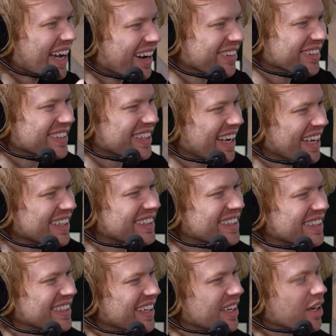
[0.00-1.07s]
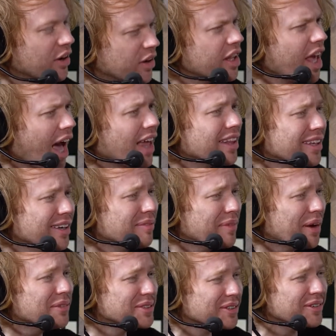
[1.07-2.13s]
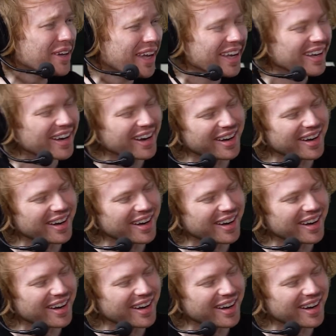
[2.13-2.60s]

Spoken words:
Irish accent, and I go, yeah, Liam, that was okay.